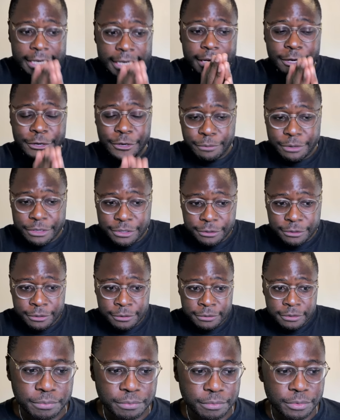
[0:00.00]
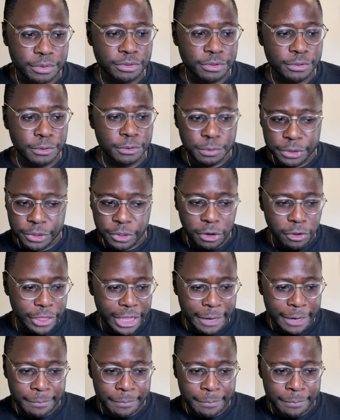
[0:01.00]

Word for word: in your returns. So doing all that